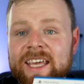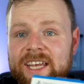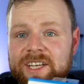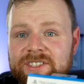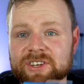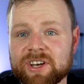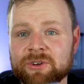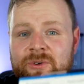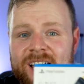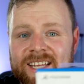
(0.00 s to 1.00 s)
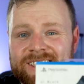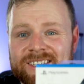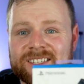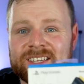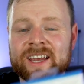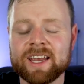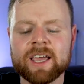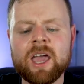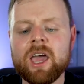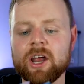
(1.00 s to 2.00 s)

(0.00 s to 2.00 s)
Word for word: internal SSD.